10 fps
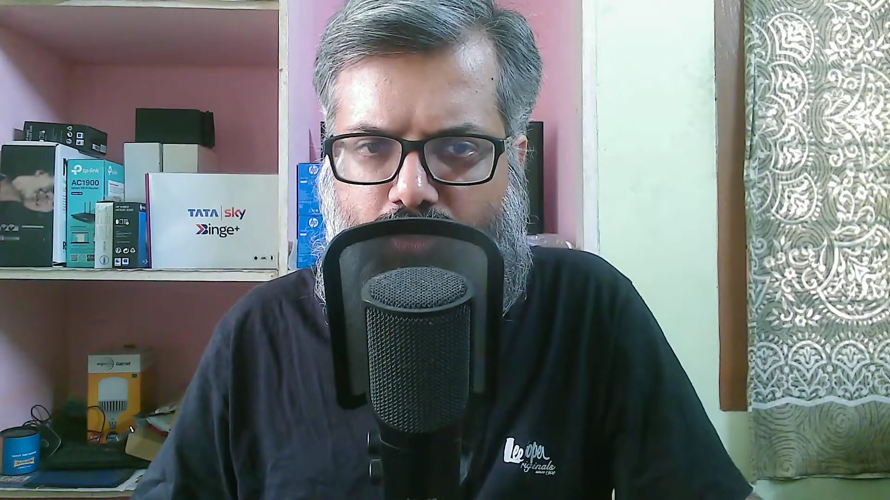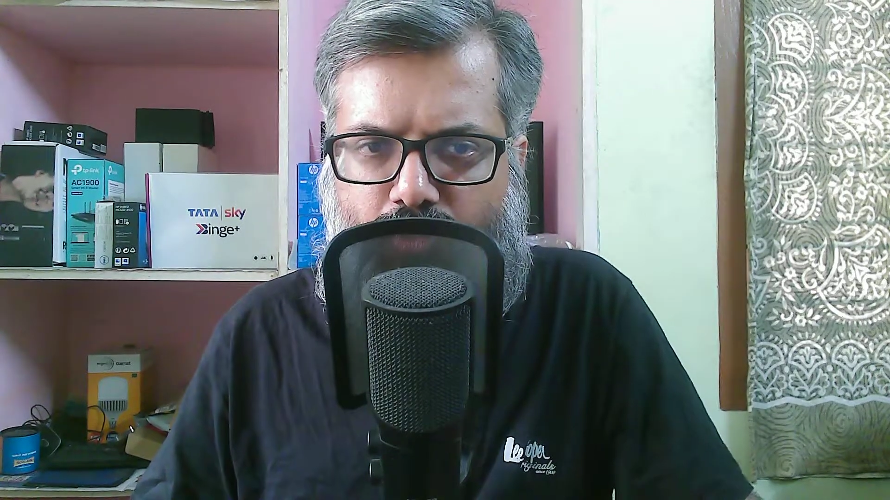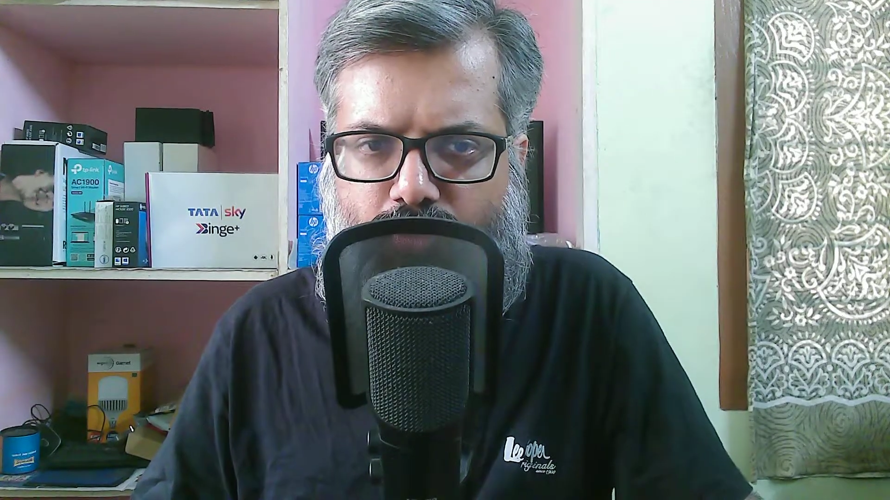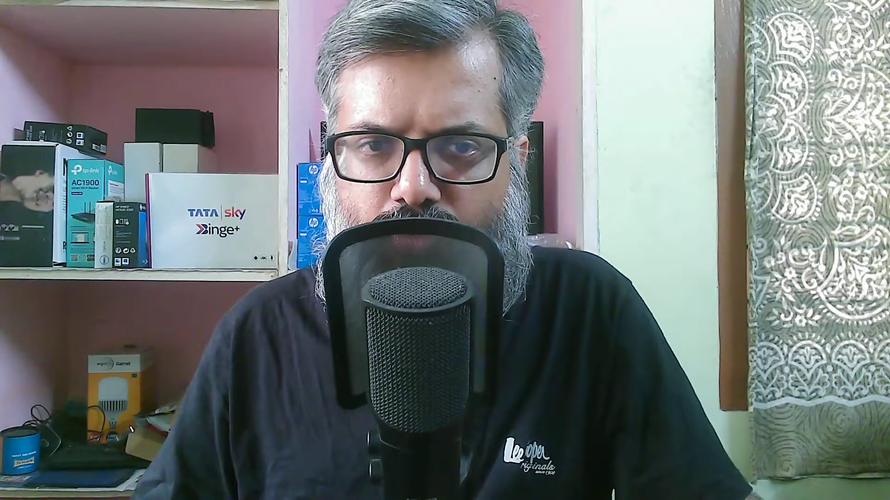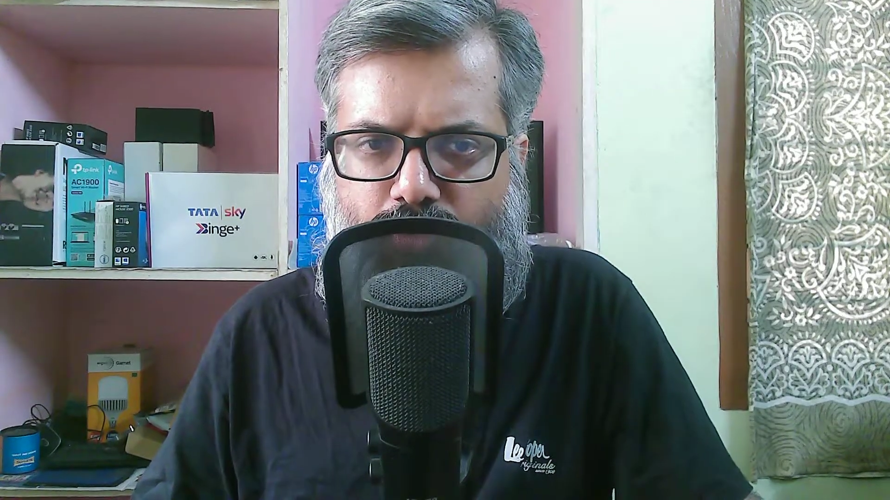
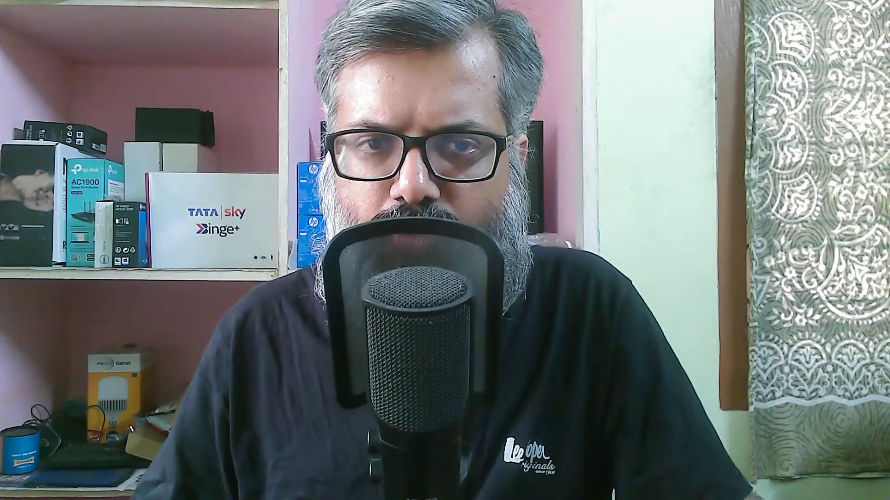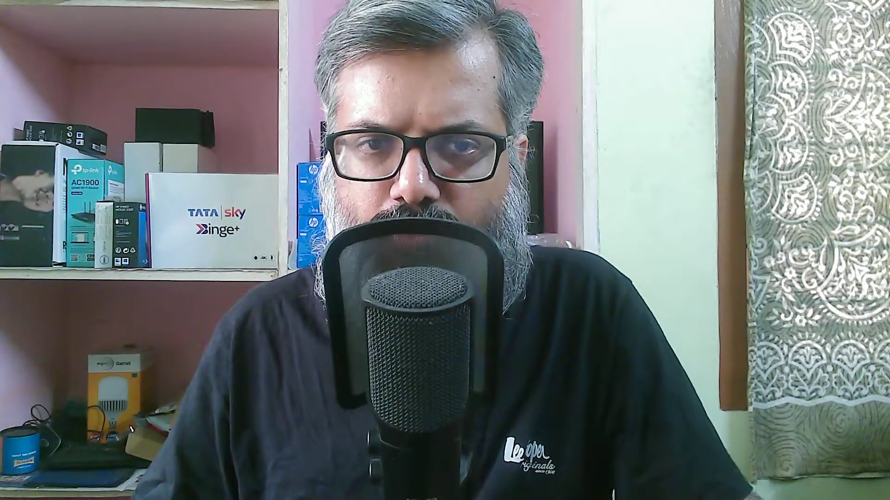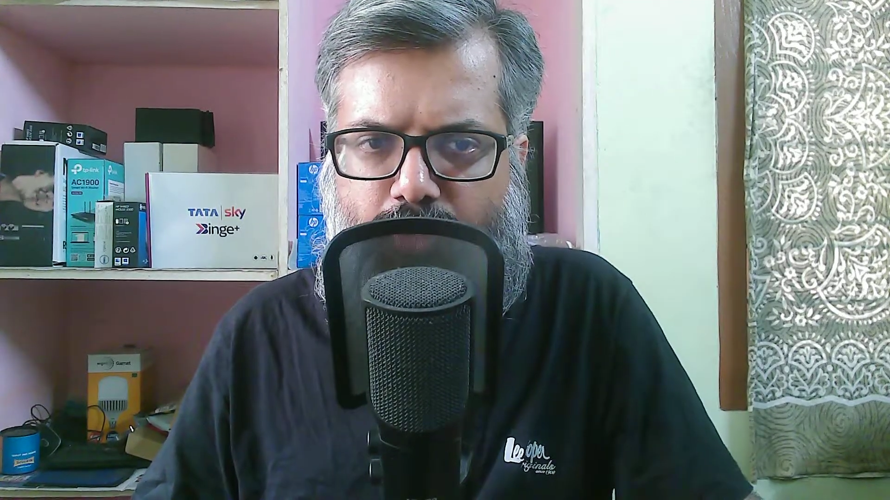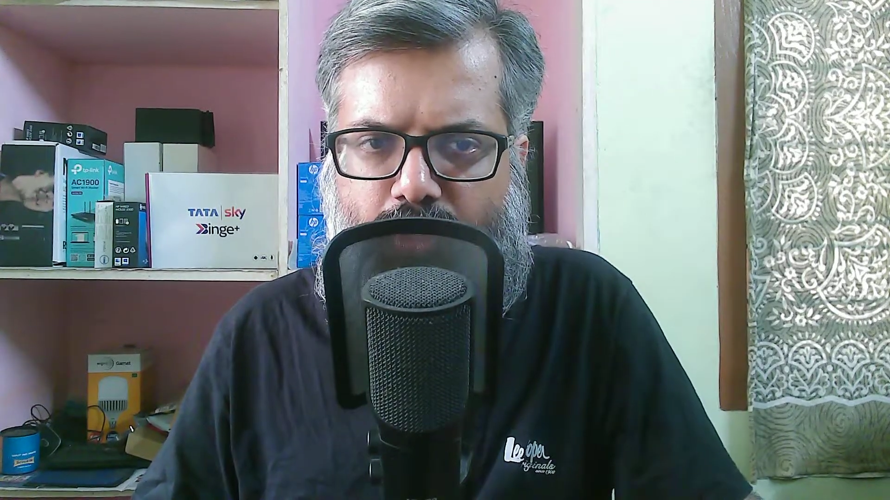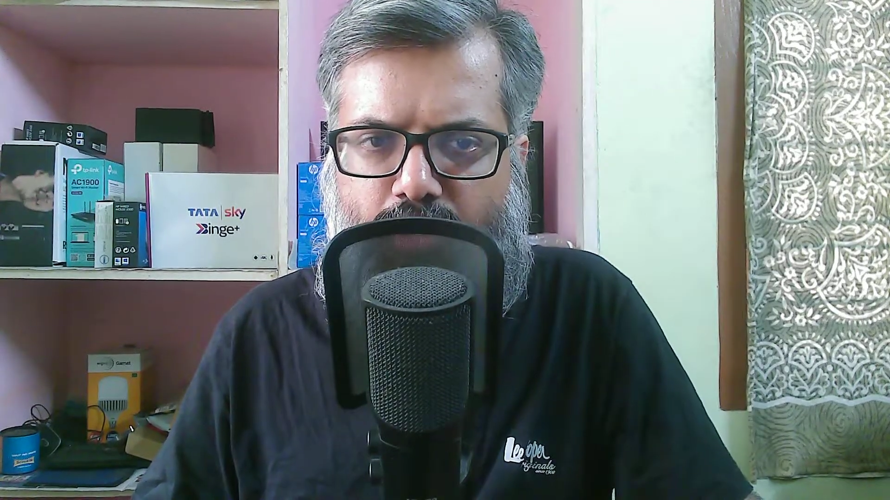So, to
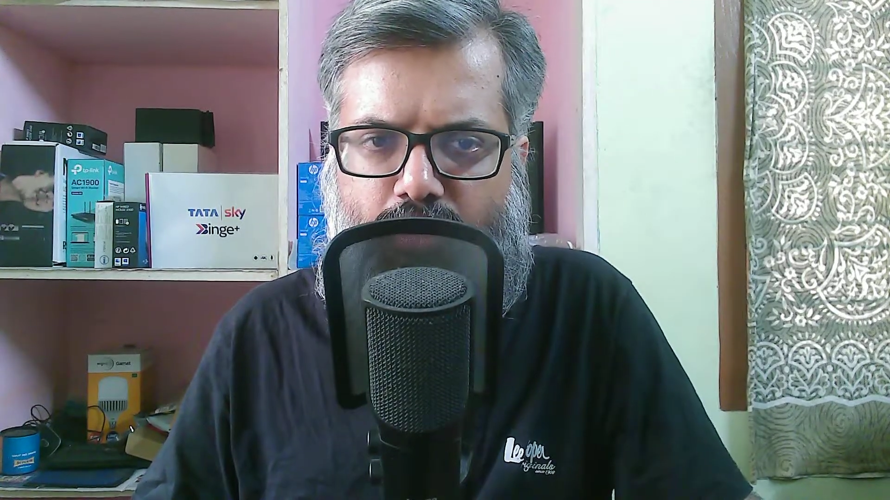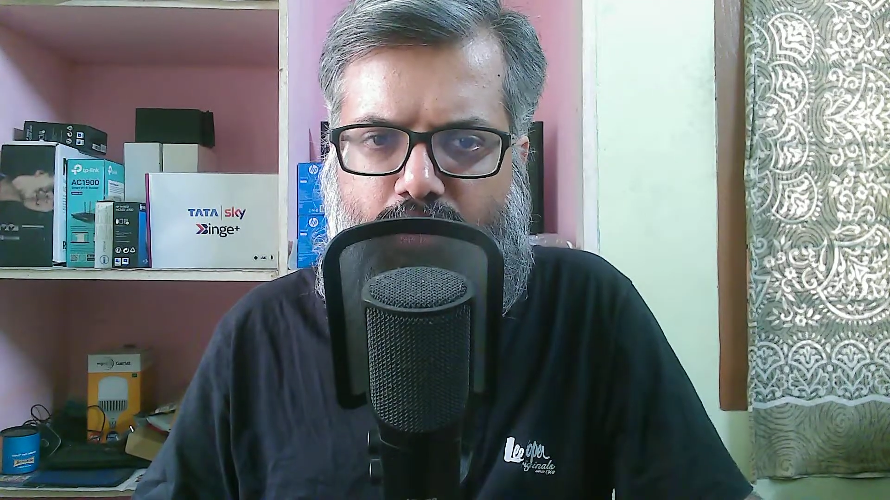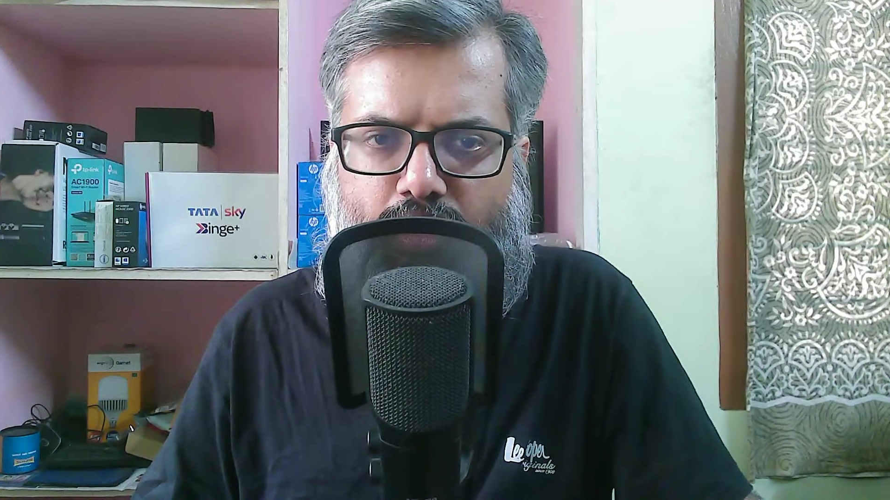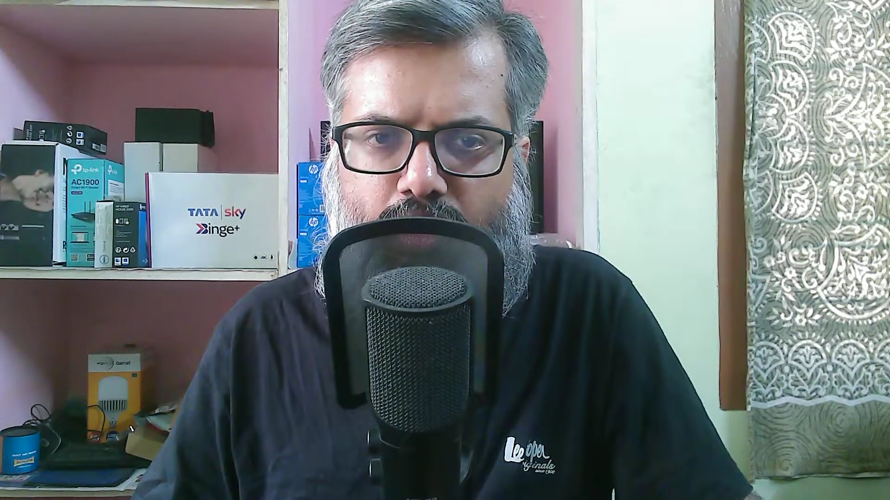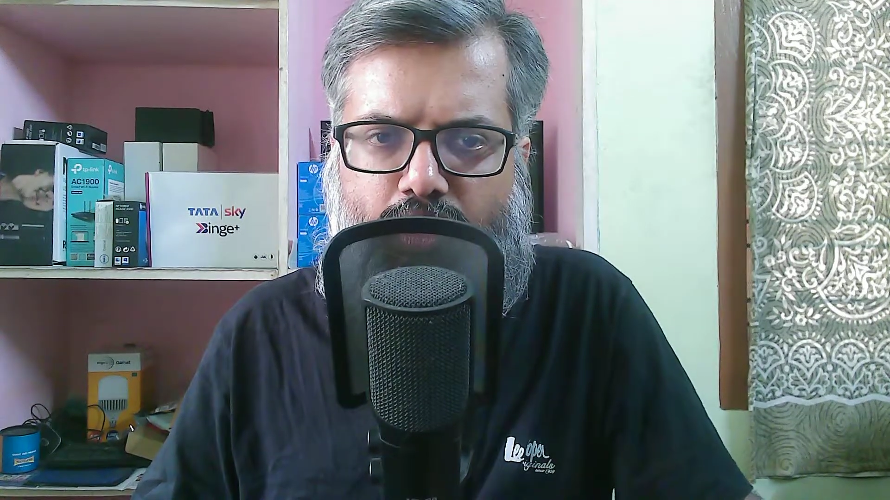make it
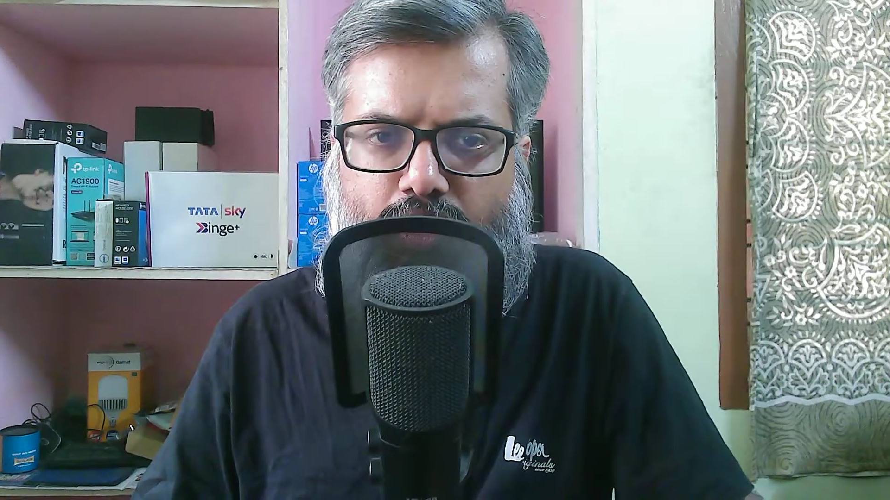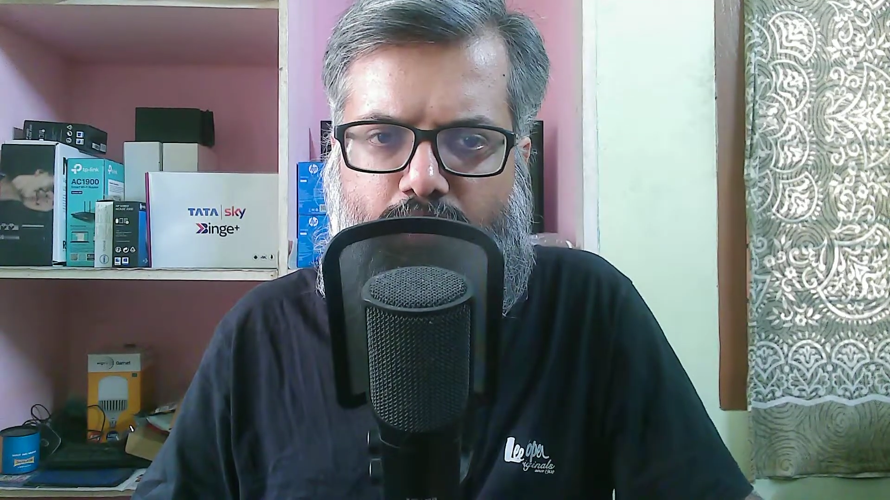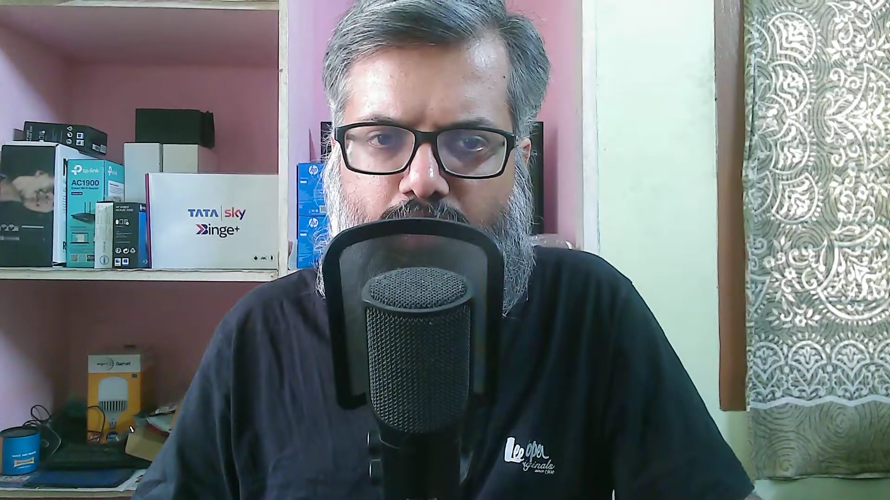relatable,